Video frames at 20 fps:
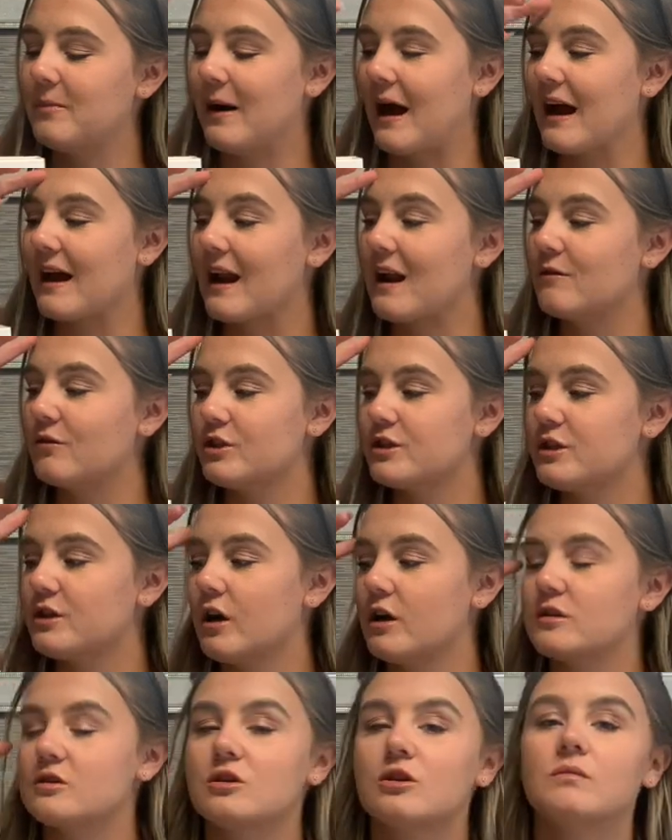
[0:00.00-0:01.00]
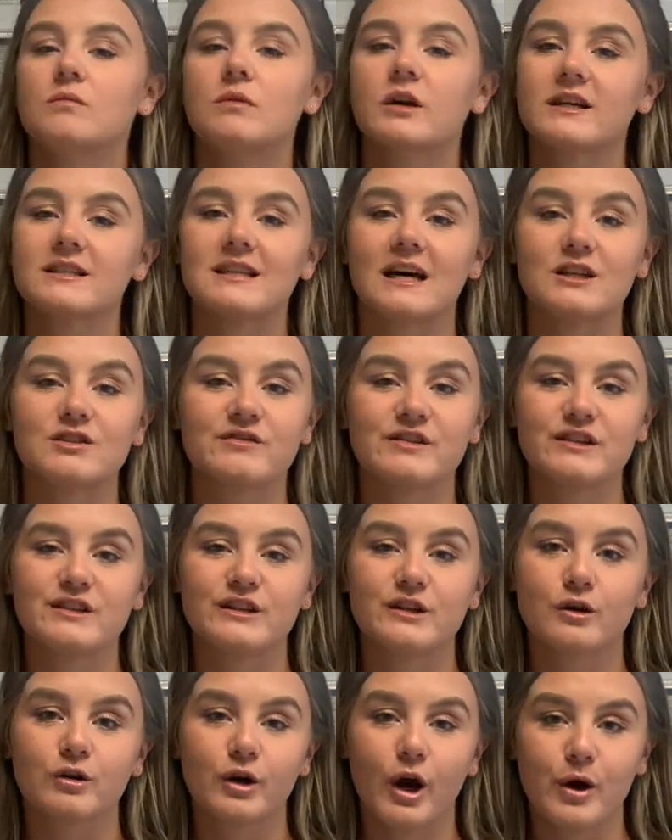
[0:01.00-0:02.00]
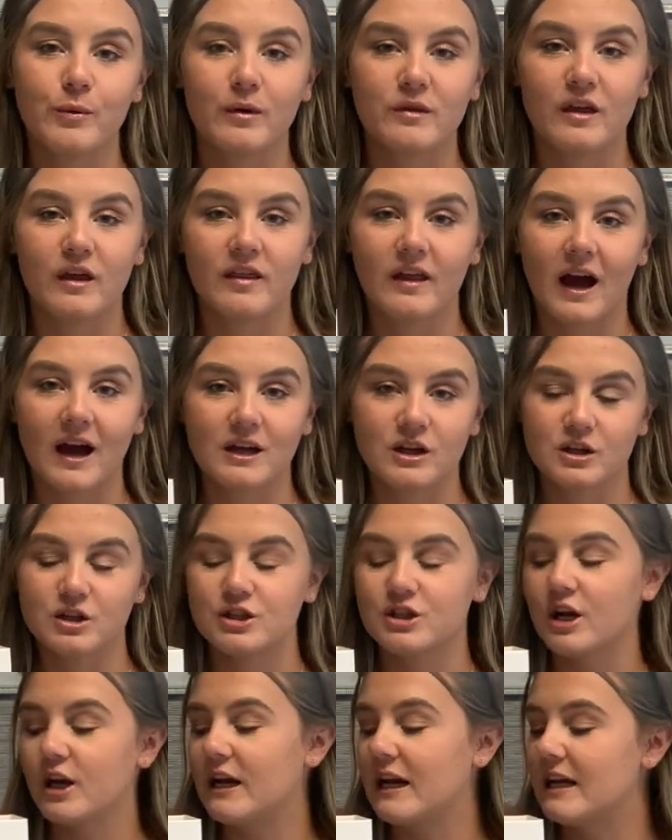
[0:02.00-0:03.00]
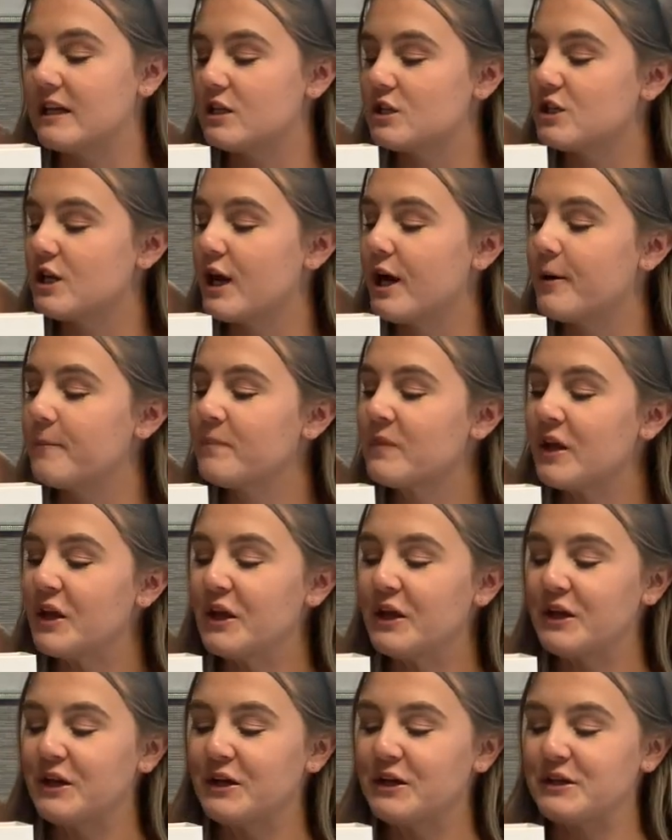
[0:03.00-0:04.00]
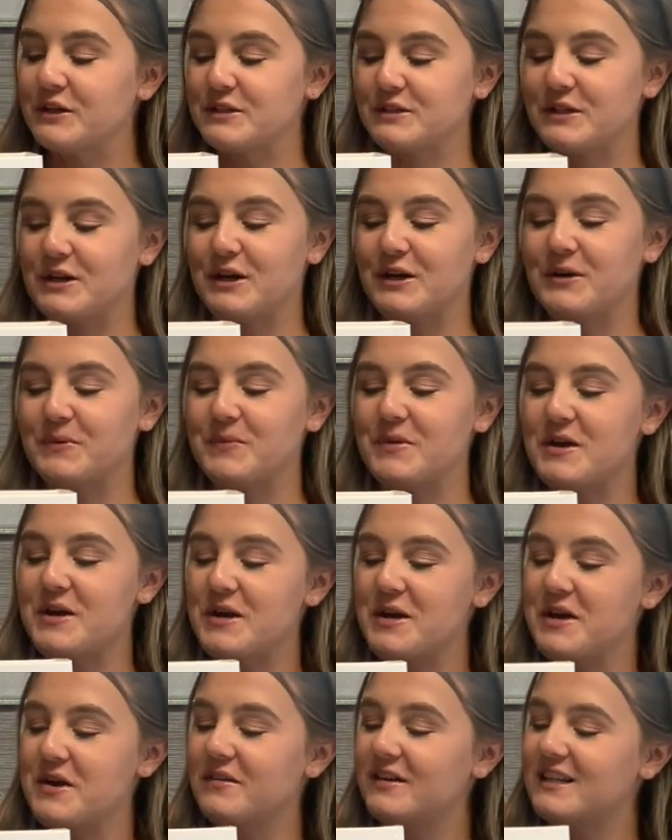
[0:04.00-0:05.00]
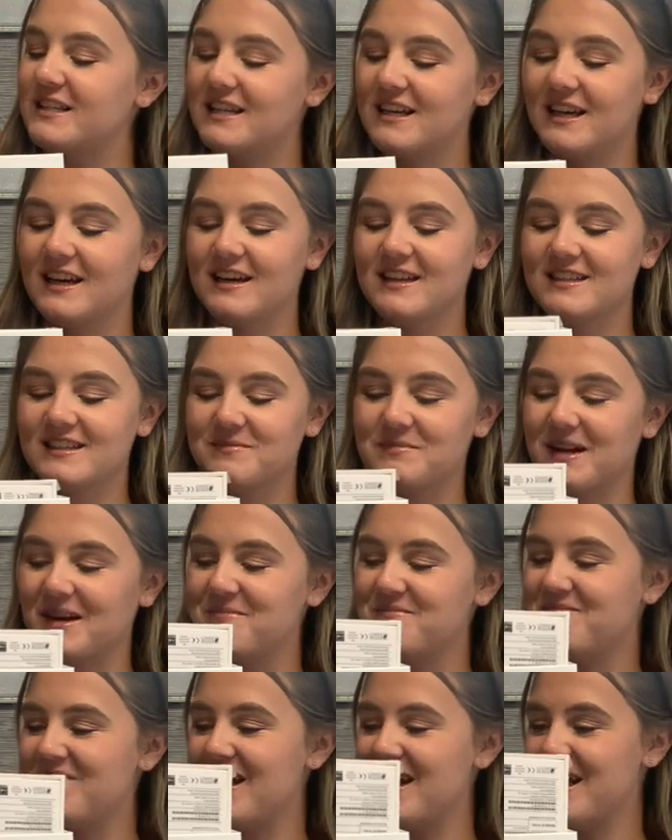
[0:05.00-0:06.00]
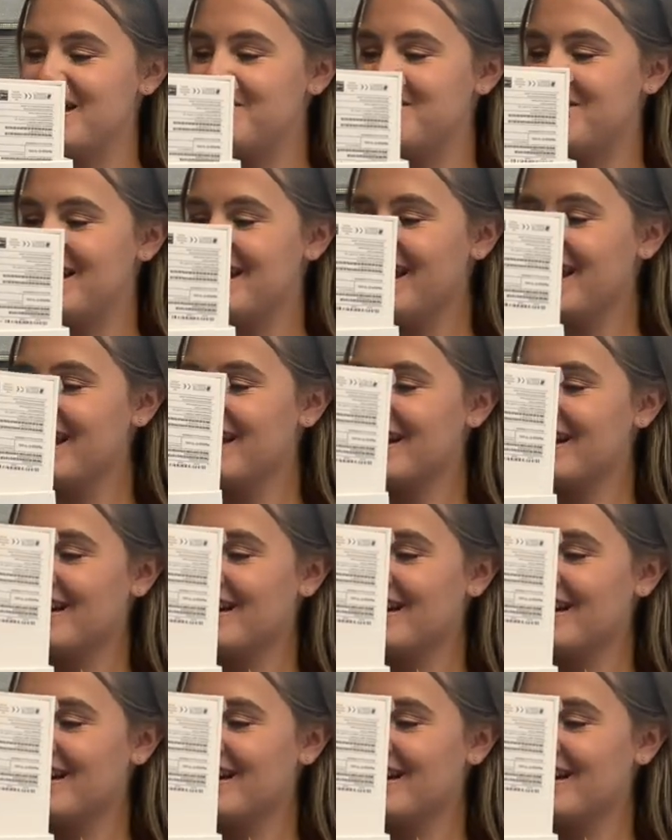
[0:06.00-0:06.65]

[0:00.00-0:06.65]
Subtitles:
bag, and I've also got some accessories that will go with it that I can show you later too. So here it is, my baby.